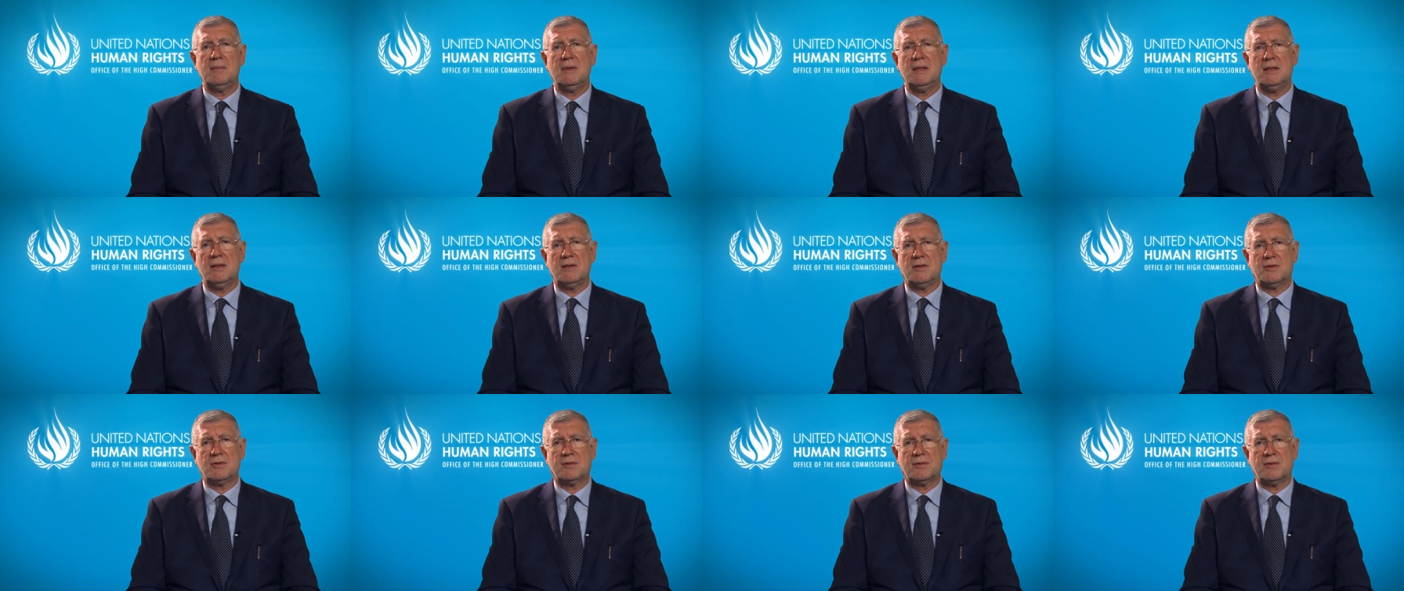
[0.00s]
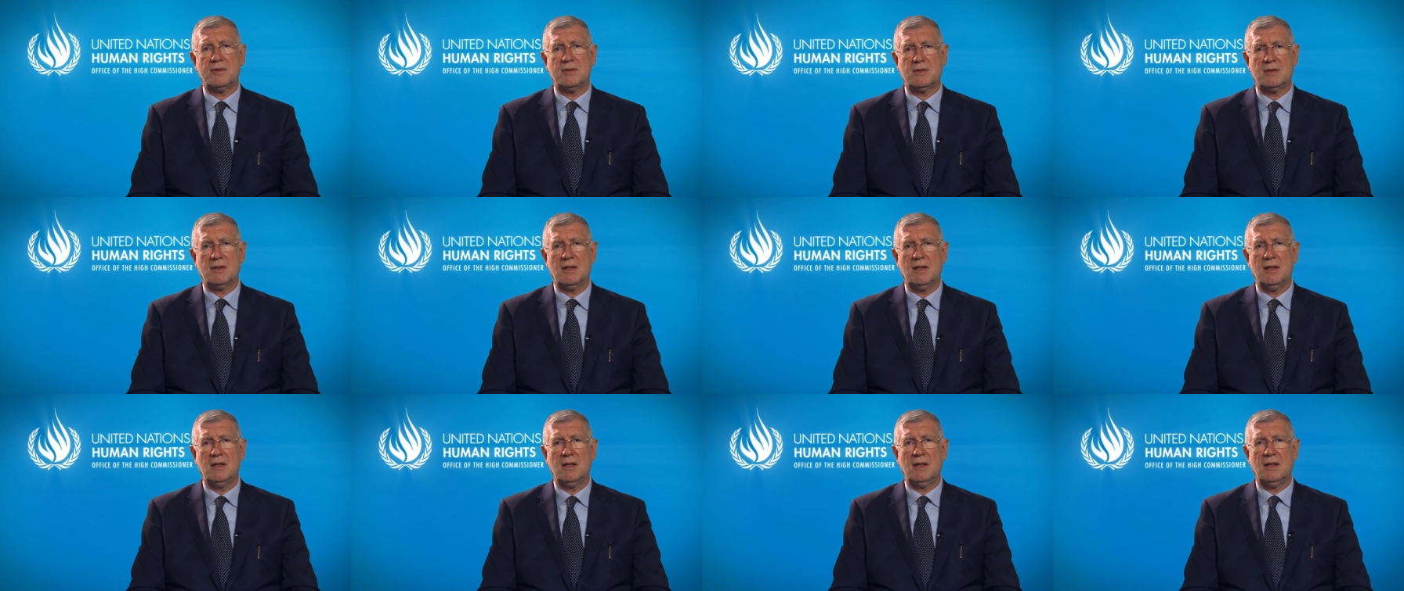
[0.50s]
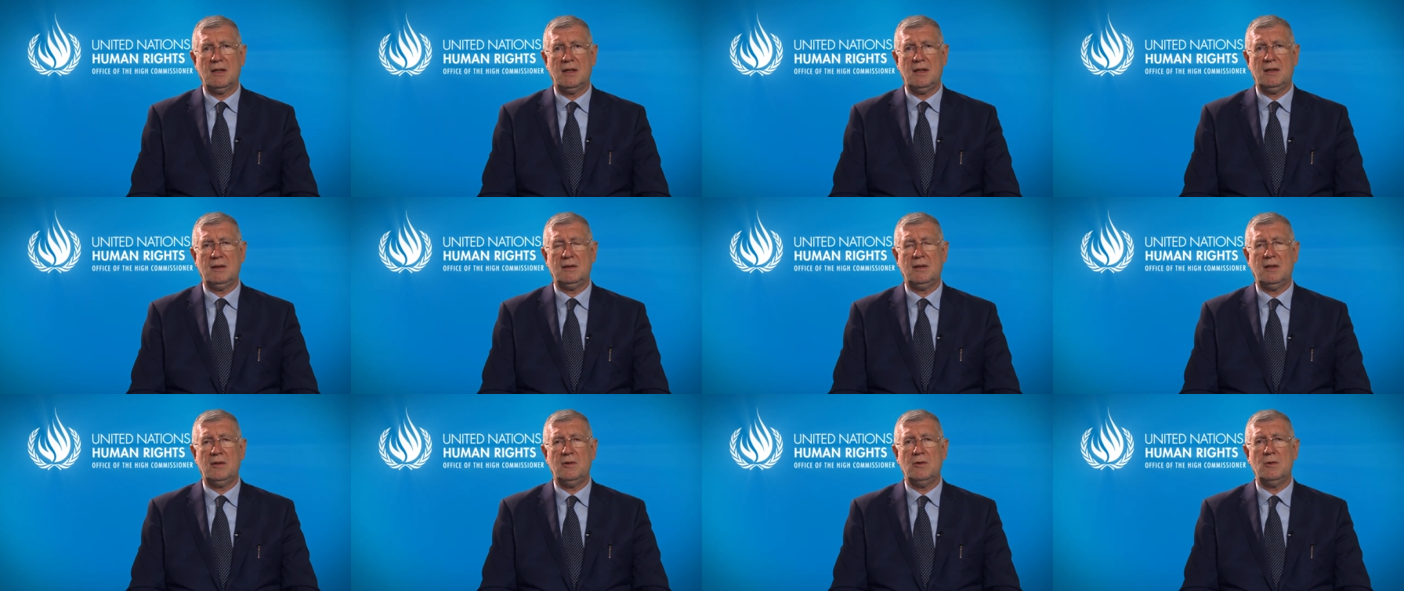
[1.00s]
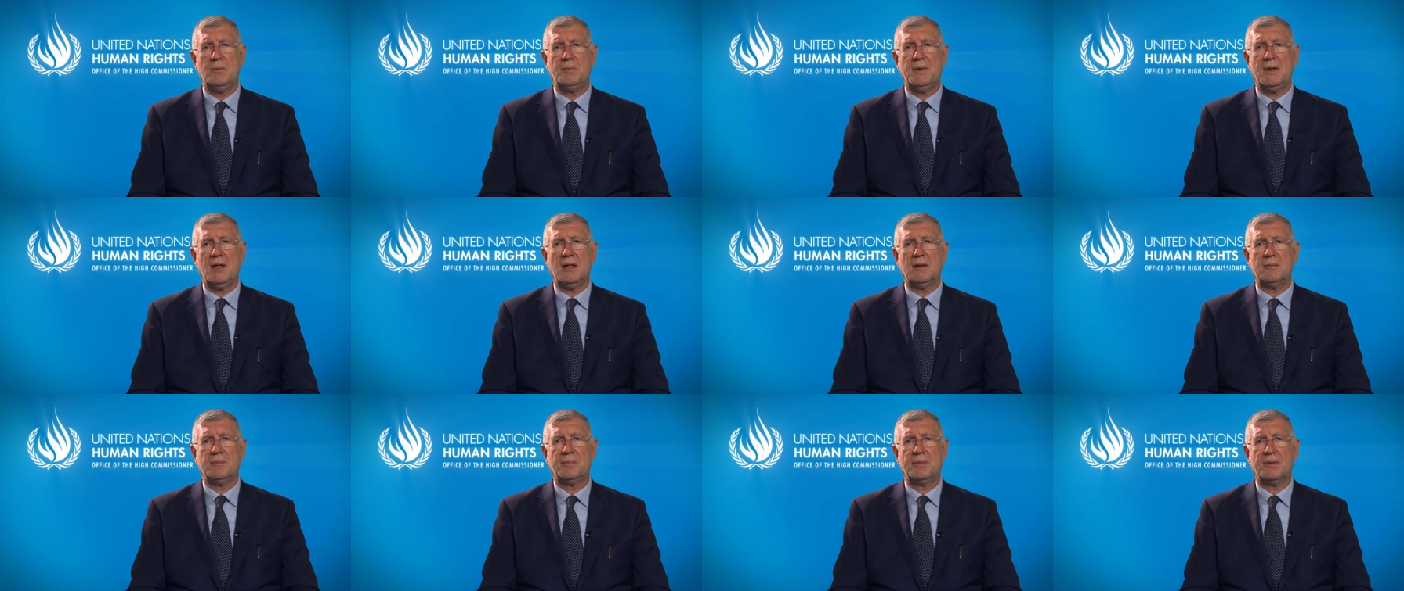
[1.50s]
ministries in the
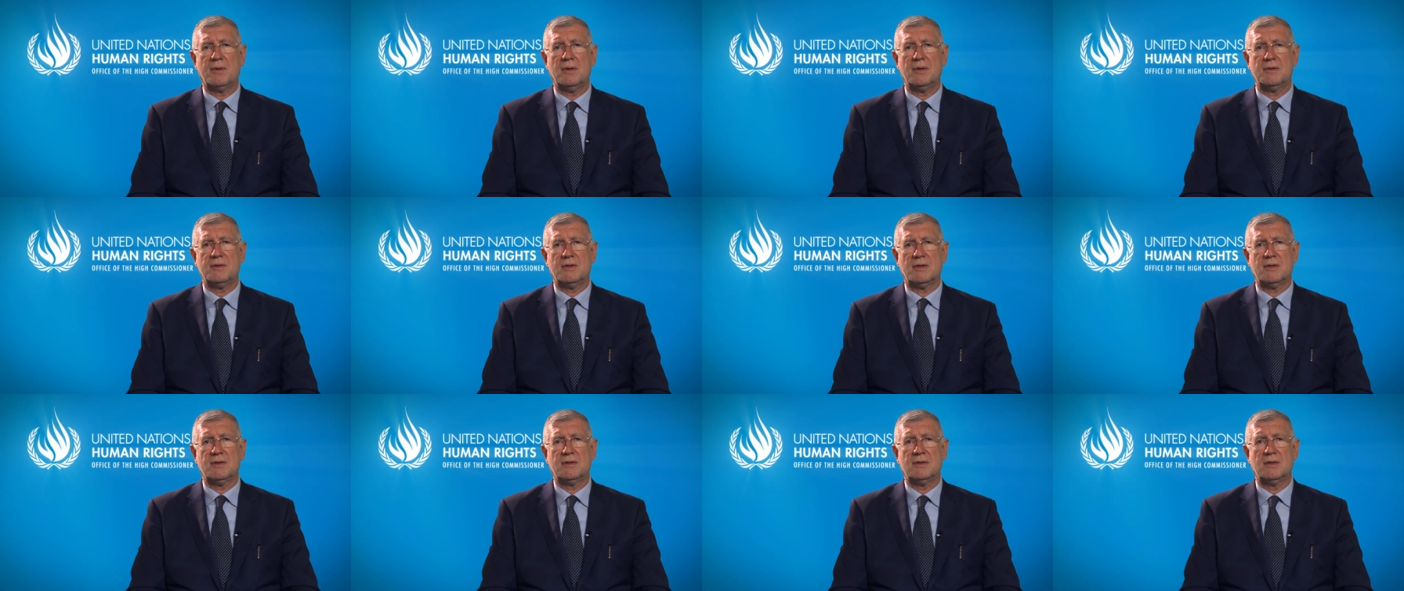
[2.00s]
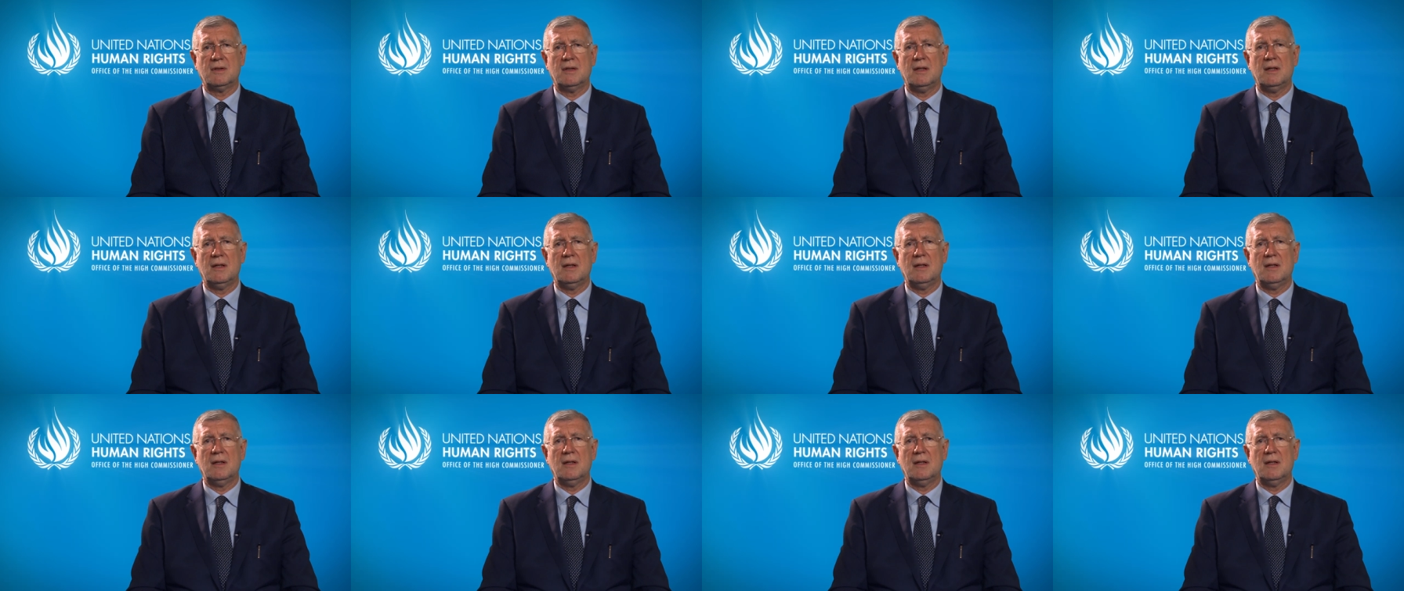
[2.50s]
UPR process,